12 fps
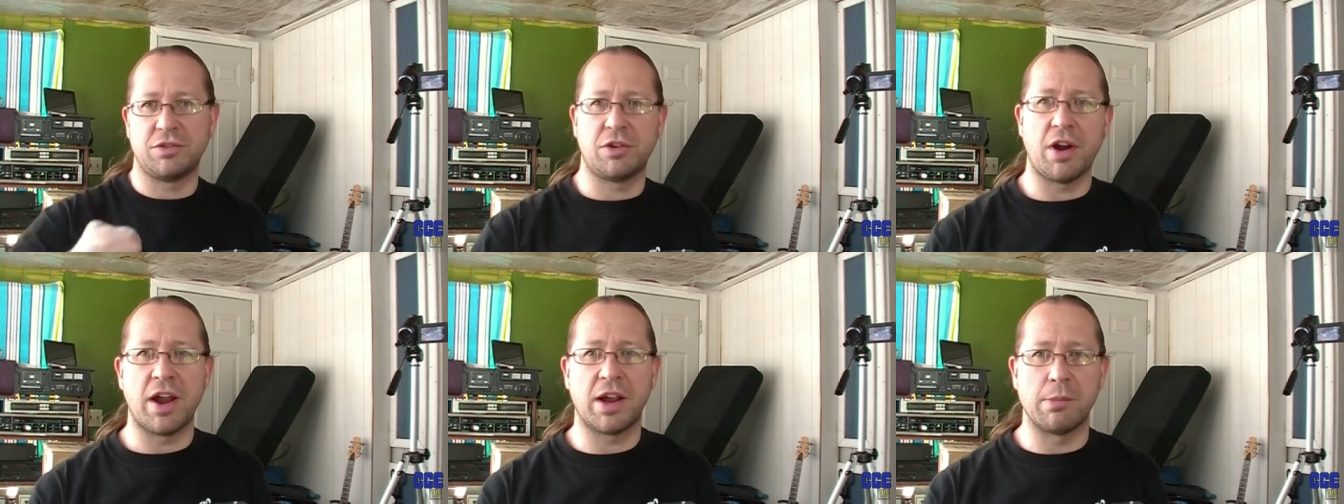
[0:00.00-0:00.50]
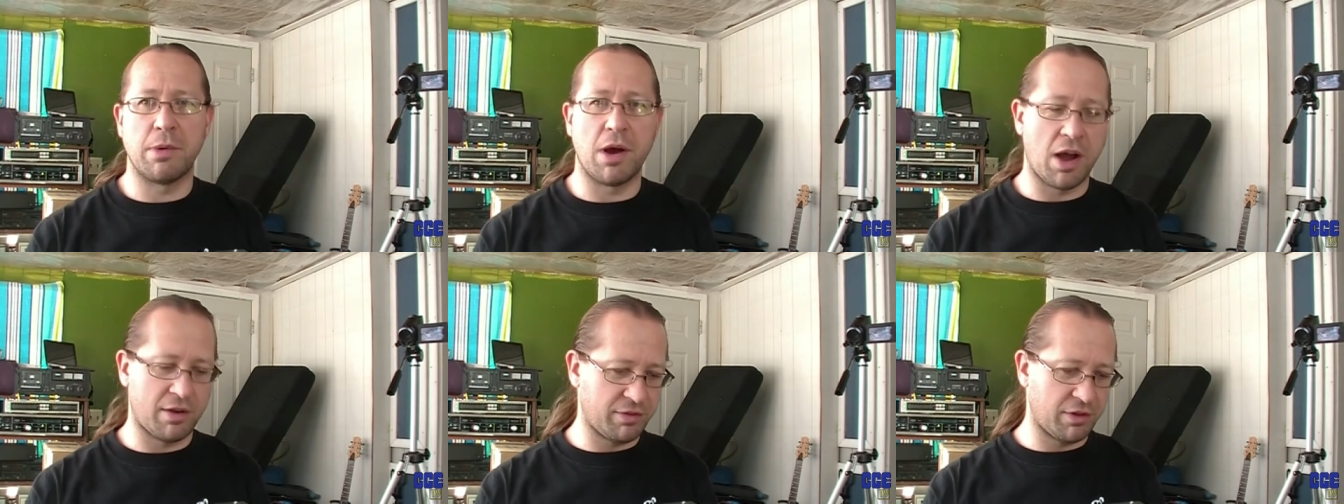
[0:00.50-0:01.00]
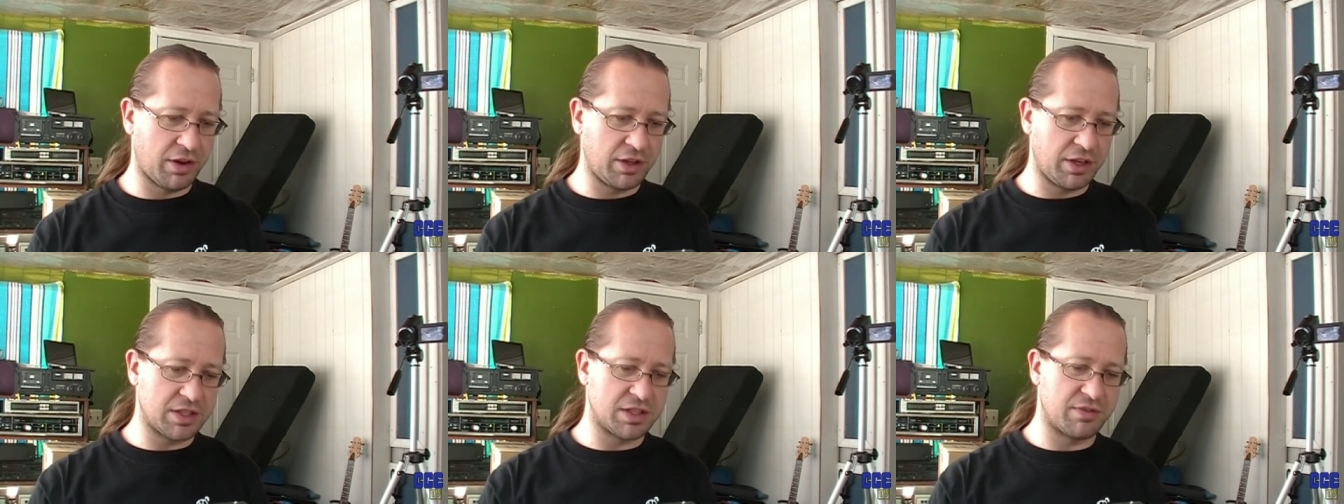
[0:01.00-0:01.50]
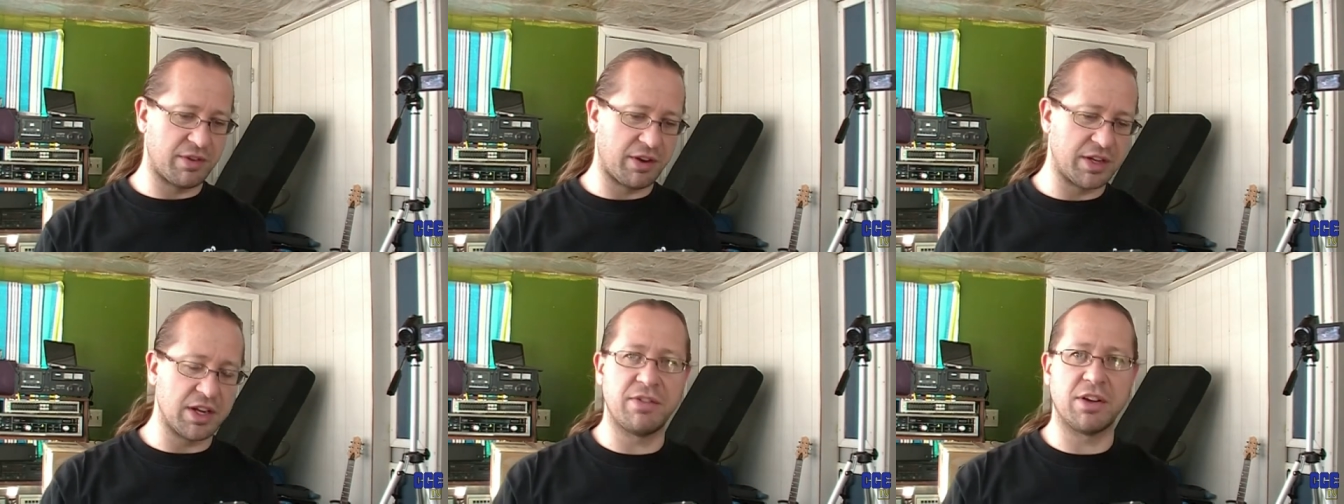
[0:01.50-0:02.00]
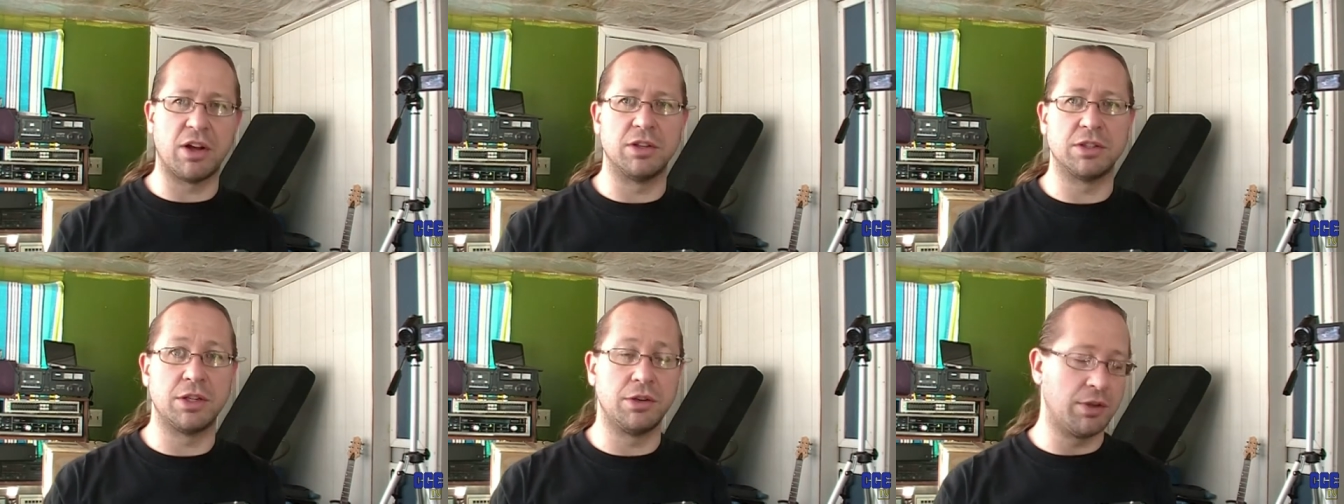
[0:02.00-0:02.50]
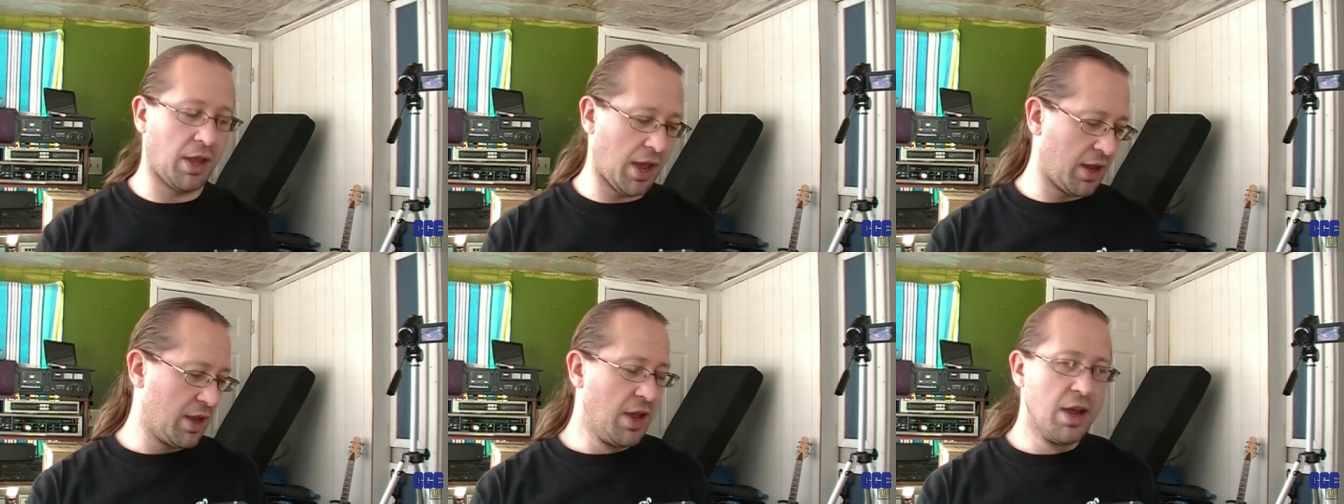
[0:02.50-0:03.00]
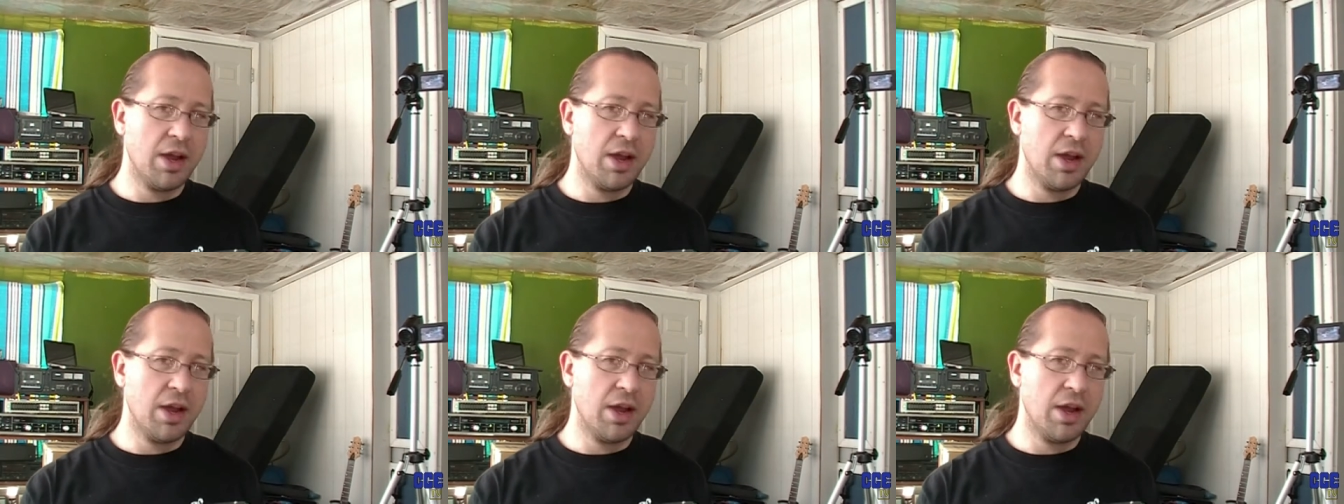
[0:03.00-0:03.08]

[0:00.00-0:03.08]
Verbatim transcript: crank them off, or at least it's very difficult to do that.